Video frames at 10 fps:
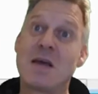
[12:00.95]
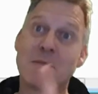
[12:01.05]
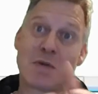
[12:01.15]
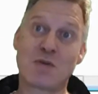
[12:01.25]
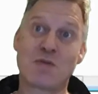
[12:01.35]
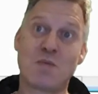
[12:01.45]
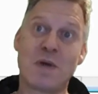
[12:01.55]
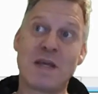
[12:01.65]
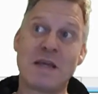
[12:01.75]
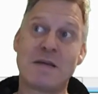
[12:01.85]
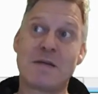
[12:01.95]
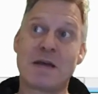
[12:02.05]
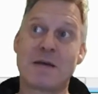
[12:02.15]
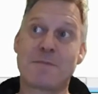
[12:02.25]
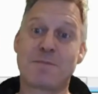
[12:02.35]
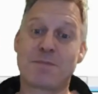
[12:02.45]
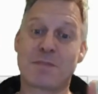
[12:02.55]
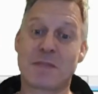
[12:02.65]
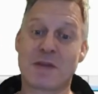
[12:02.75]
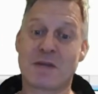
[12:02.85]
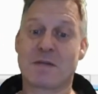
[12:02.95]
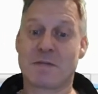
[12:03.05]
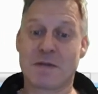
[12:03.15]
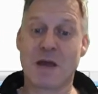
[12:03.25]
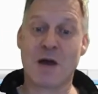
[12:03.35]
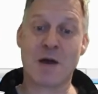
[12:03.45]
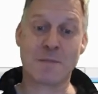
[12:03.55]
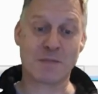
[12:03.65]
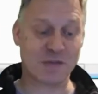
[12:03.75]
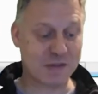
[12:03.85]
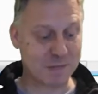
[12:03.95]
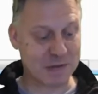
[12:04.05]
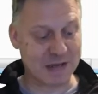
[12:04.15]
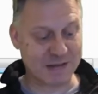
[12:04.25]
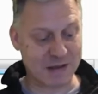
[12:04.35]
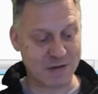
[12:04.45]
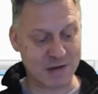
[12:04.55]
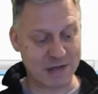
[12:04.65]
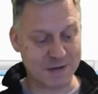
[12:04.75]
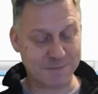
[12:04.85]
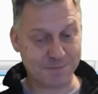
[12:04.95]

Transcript: because we um, stipulated that earlier